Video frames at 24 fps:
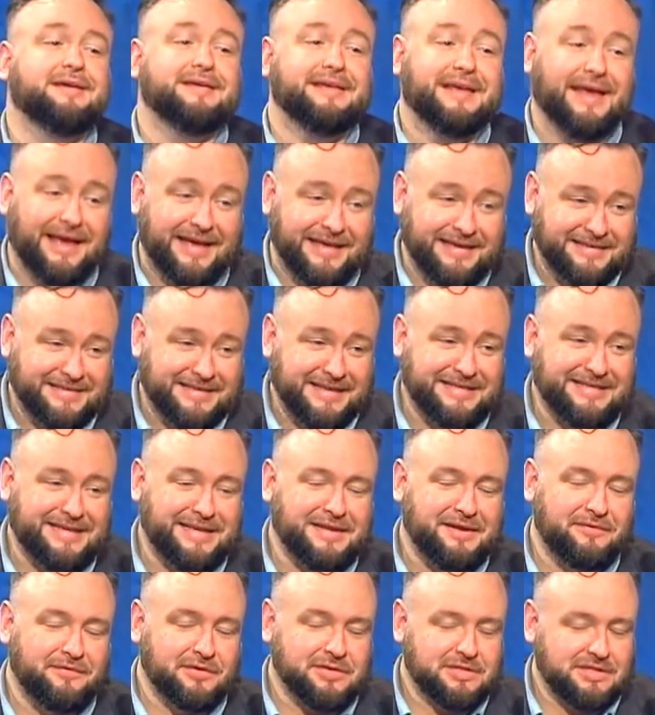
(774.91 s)
Yeah, 16
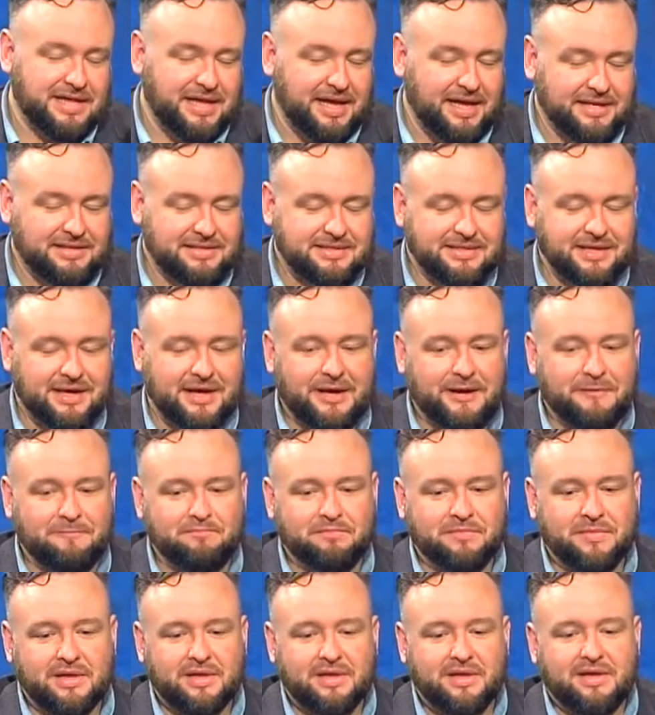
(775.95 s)
different states. So
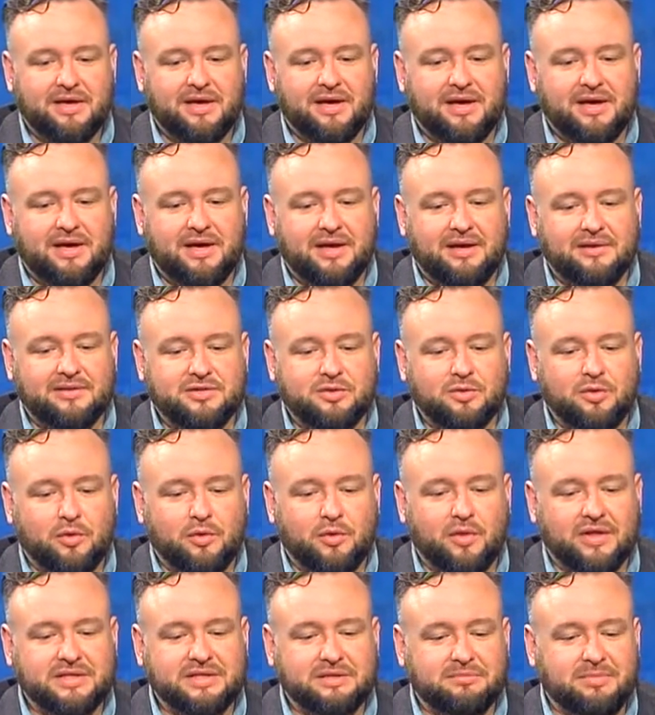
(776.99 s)
there were
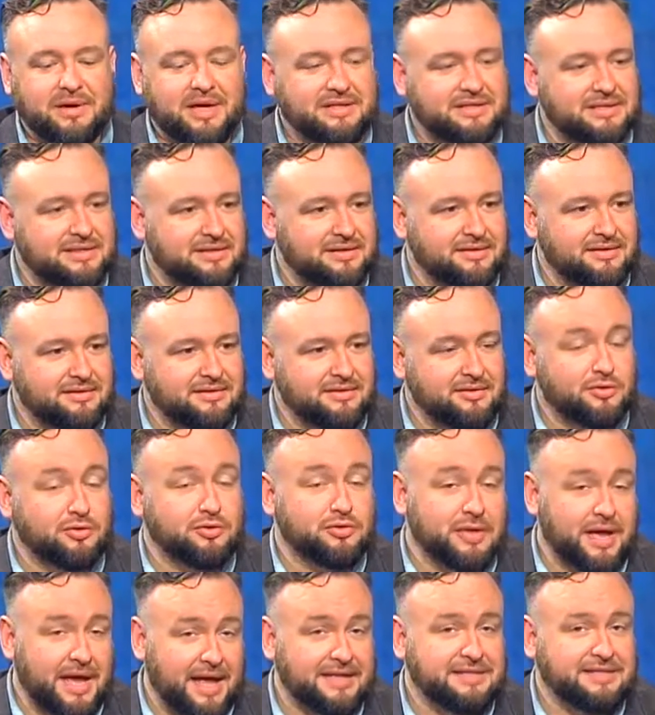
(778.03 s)
lots of heads
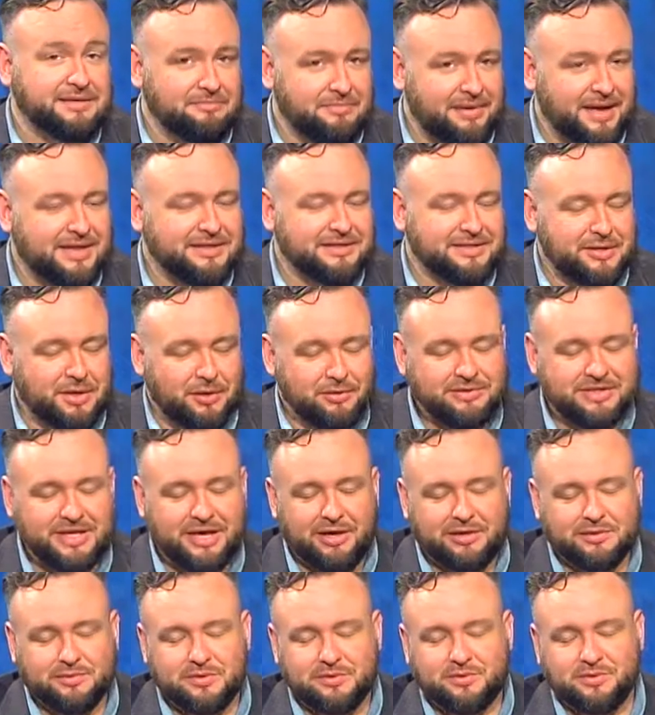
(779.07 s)
and beds in
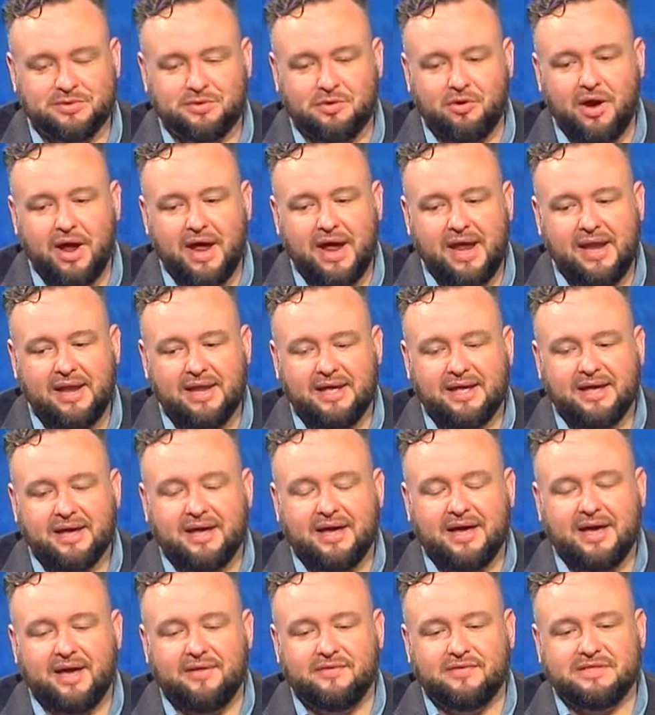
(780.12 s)
hotels, which was great.
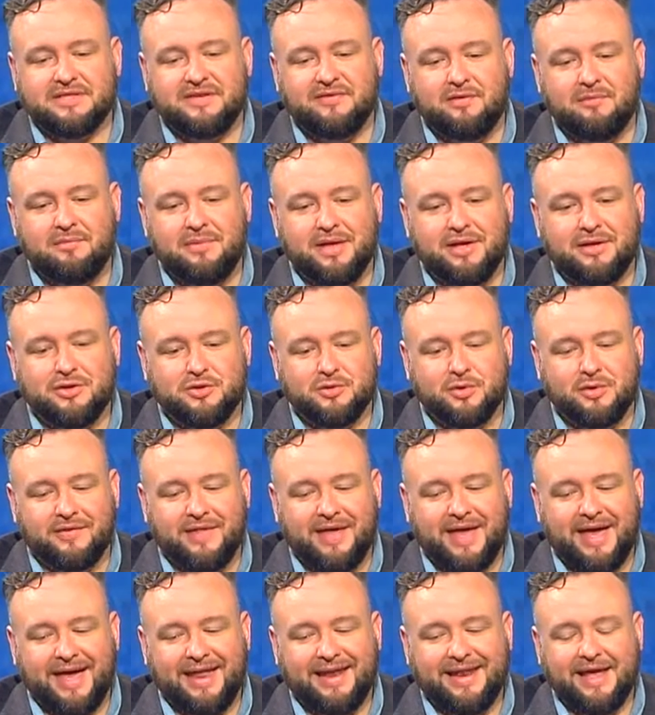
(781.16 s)
The CVB enjoyed
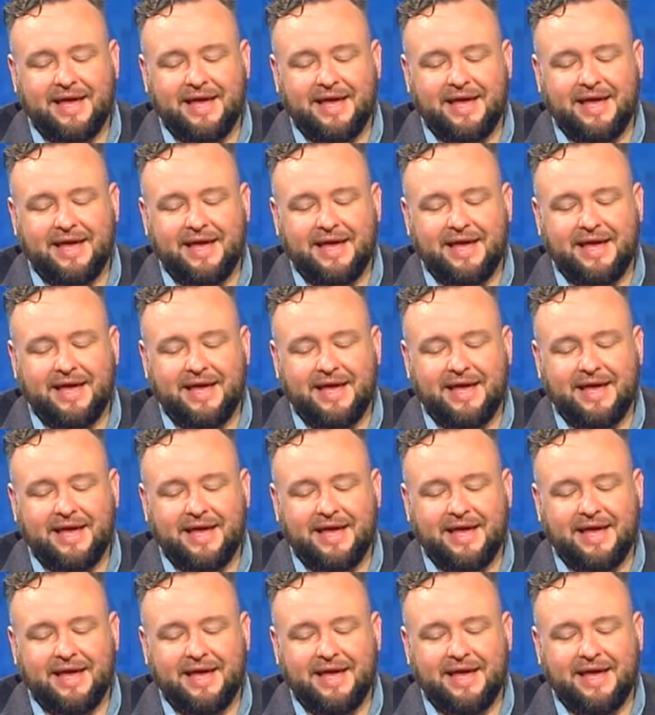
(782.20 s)
that.